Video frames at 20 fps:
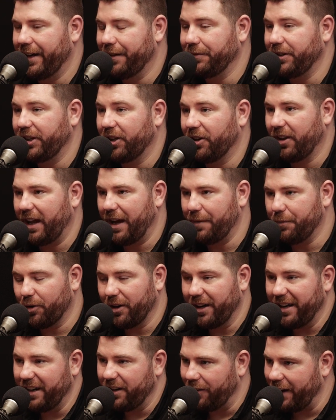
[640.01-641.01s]
You're a lot
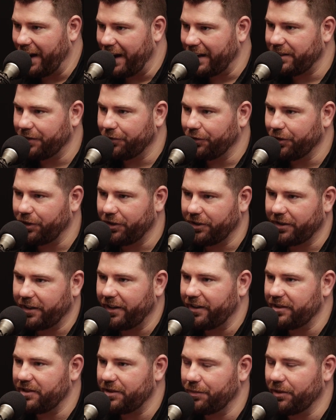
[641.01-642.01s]
more interactive with your
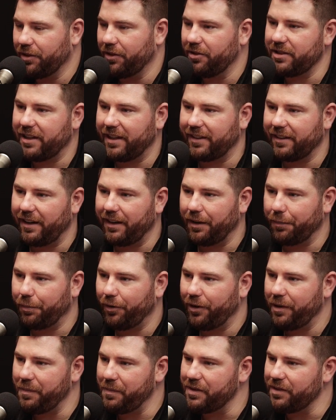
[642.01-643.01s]
customer. There's online
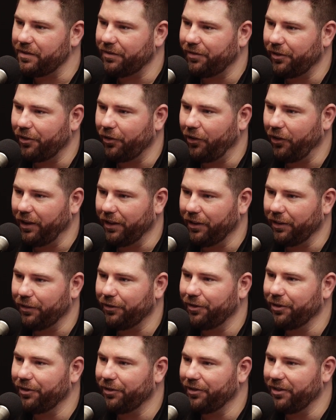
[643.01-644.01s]
appointments flowing
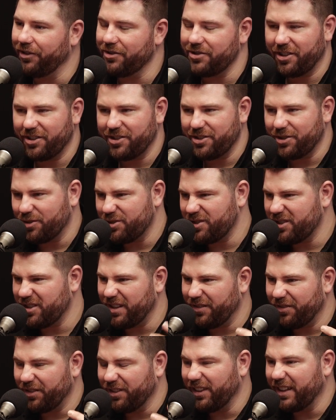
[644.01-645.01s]
through. There's all sorts of
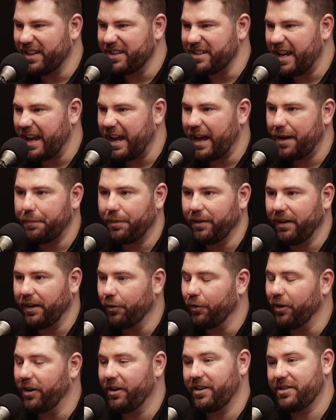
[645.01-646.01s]
different things
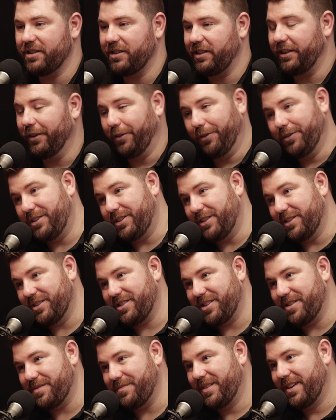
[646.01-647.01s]
happening. Whereas in the old
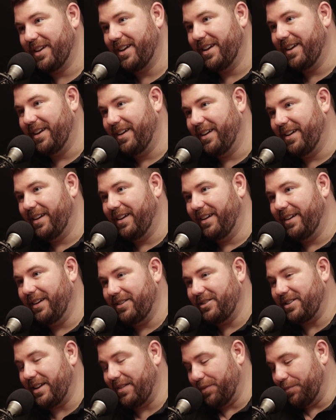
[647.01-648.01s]
system, you
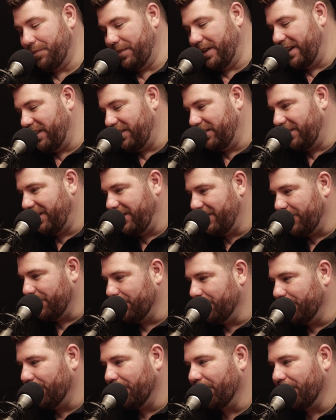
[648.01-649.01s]
used to have to manually
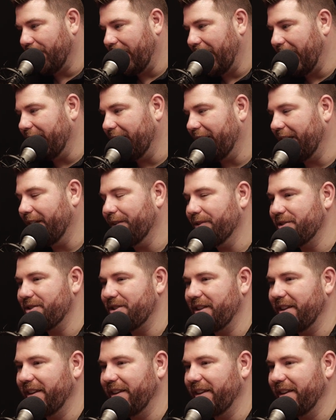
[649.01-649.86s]
do a lot of those things.